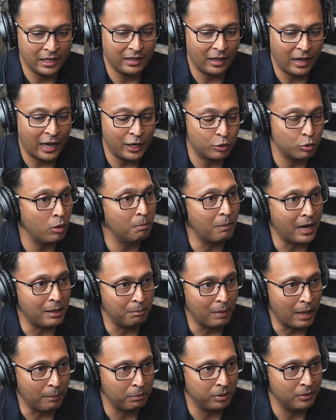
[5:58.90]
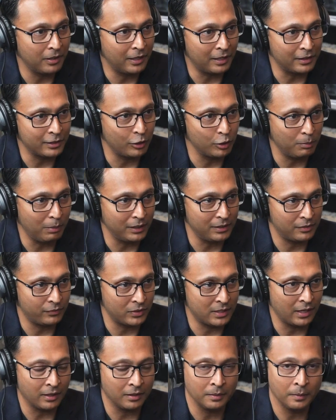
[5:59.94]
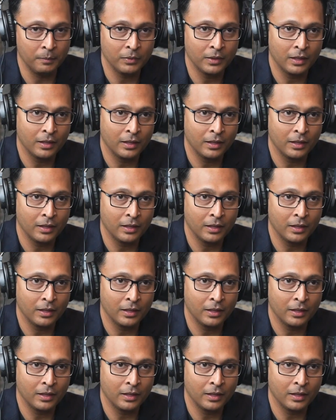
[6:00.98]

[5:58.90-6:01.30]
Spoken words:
like, I drew a mind map, and I'll tell you about this for a second.